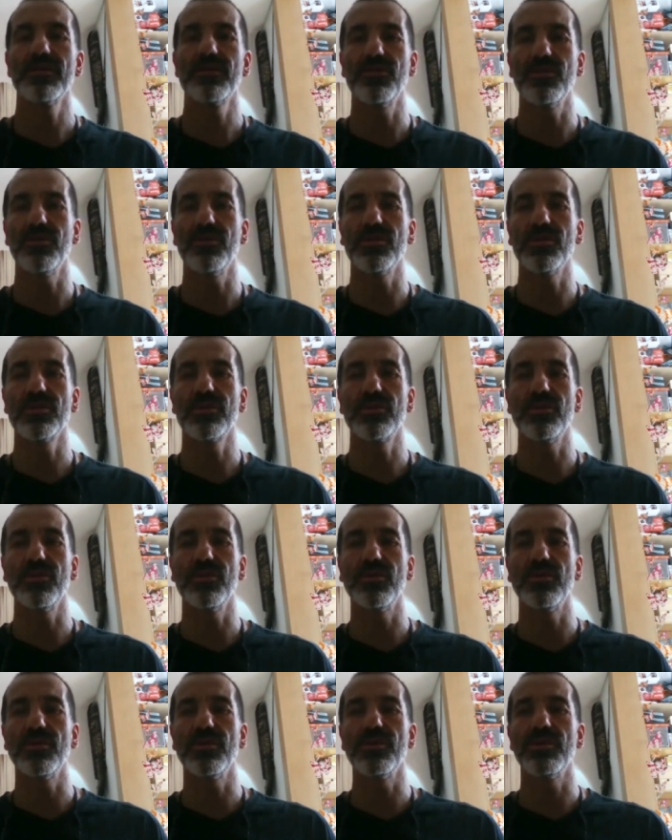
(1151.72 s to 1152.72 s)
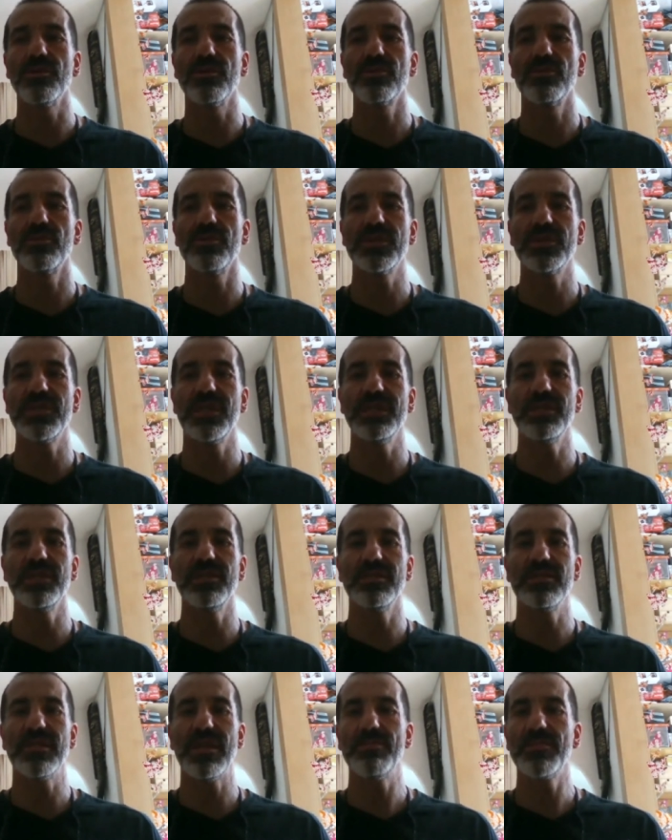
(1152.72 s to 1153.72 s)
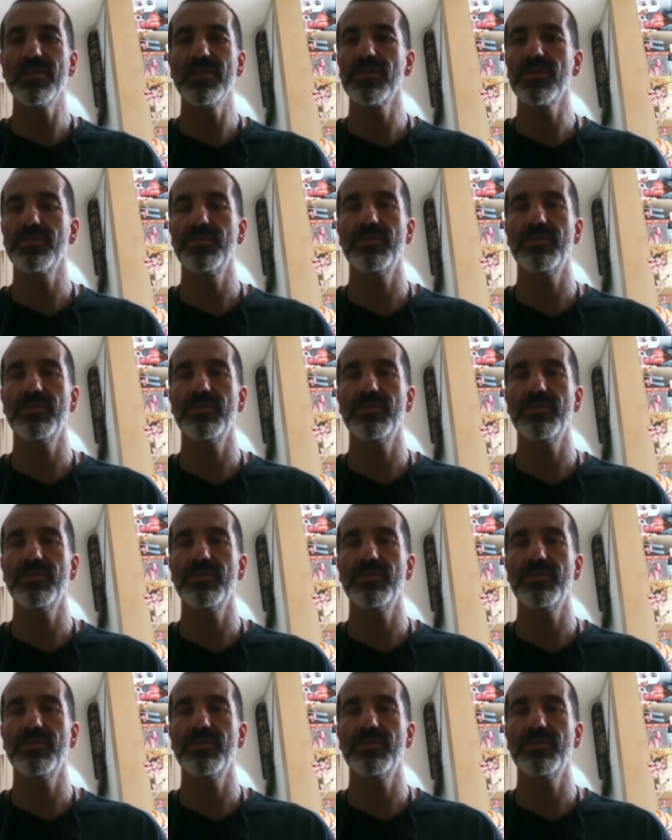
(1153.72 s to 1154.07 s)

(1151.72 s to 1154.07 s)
to, to, to the change in temperatures.